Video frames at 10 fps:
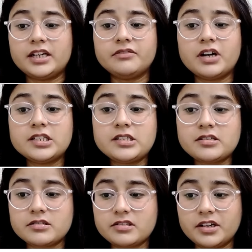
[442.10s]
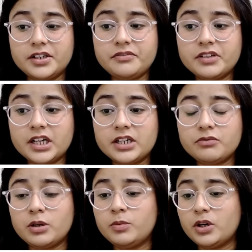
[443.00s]
Advanced certificate
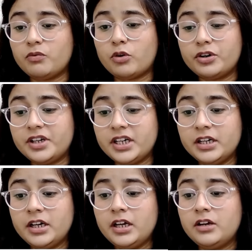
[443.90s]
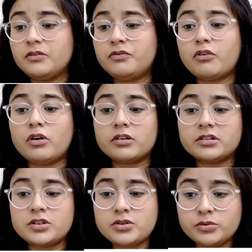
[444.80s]
will be awarded for
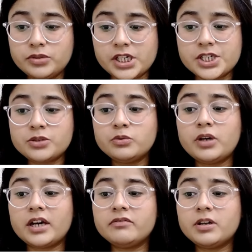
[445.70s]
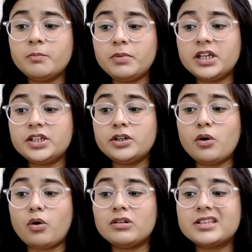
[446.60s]
the students who have completed
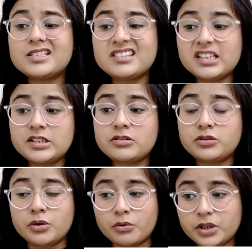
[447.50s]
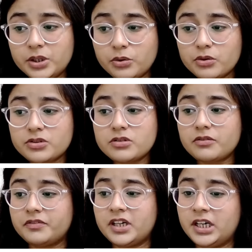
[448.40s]
all the 6 theory courses
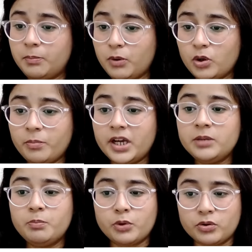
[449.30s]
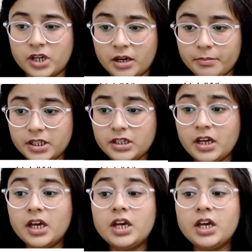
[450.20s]
of the diploma in programming